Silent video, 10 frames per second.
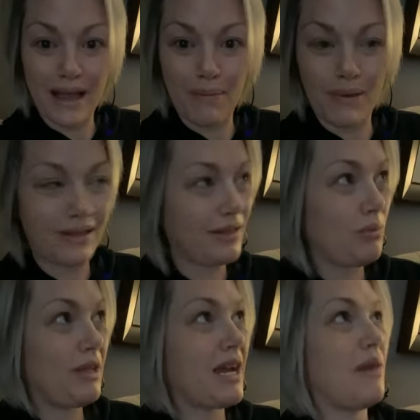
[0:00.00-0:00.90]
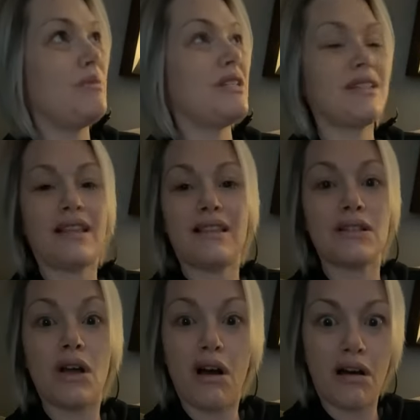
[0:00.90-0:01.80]
up and you become just like
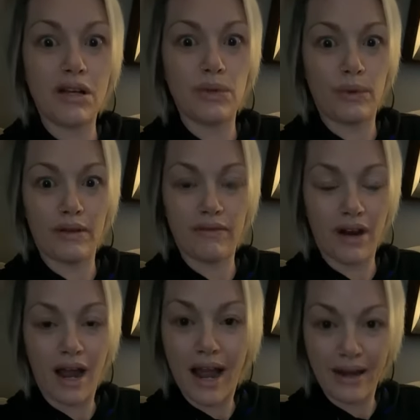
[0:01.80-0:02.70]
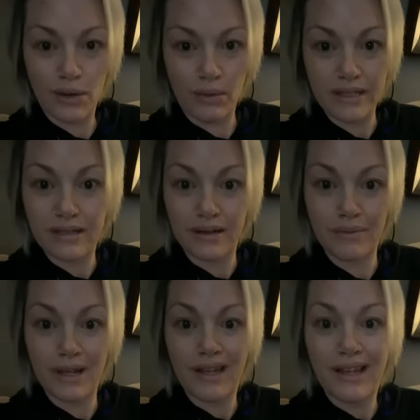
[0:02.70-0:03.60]
this conduit for higher
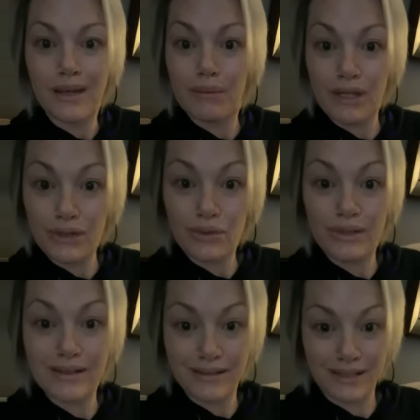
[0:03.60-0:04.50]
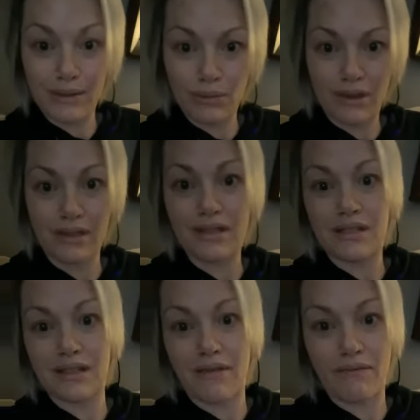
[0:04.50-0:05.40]
wisdom because you can sit with the
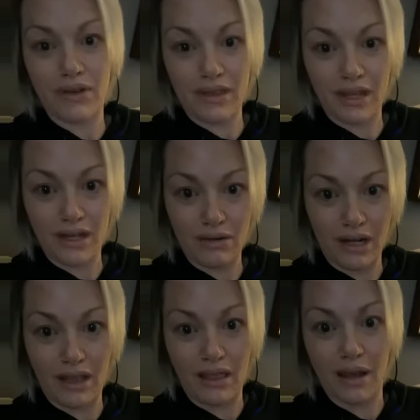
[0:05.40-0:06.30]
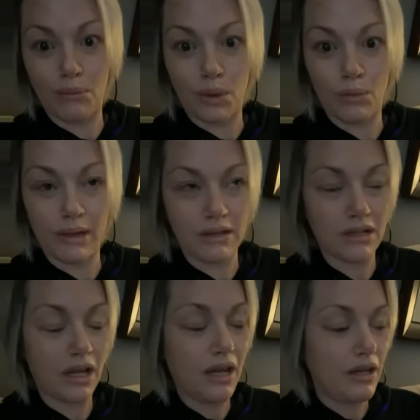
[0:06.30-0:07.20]
discomfort that you're in in that
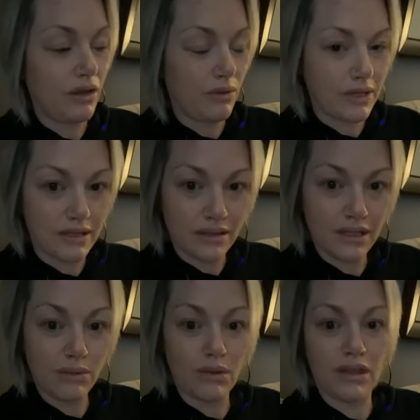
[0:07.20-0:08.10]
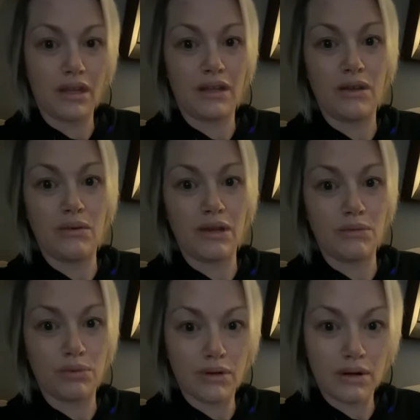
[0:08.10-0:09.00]
moment you can sit with it you
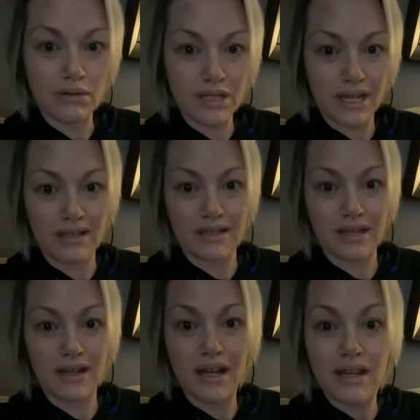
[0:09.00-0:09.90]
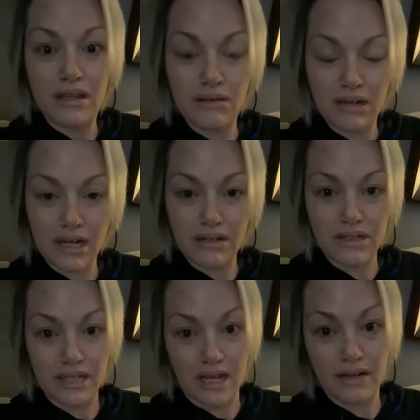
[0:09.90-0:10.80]
can process it you can
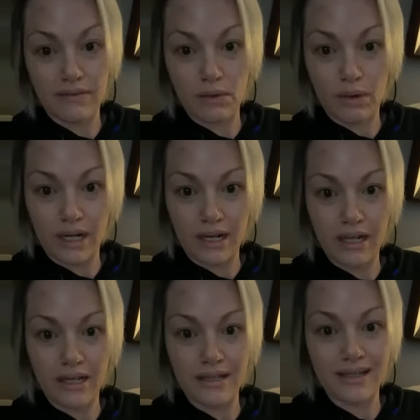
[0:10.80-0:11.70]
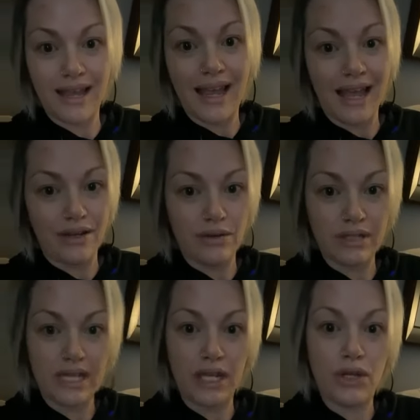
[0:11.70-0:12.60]
understand it for what it is and you can
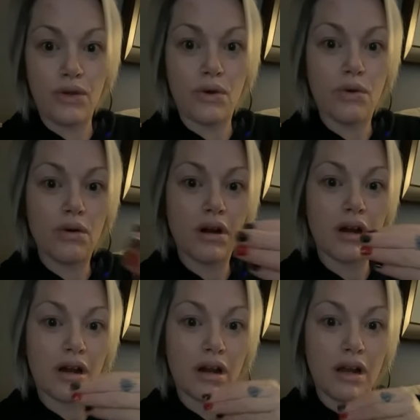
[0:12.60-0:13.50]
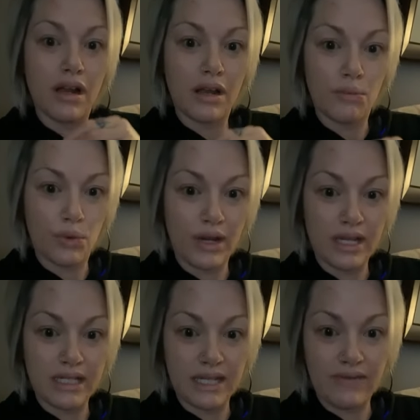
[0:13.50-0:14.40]
take your
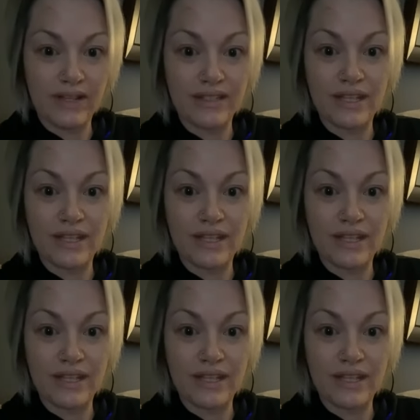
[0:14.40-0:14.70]
preconceived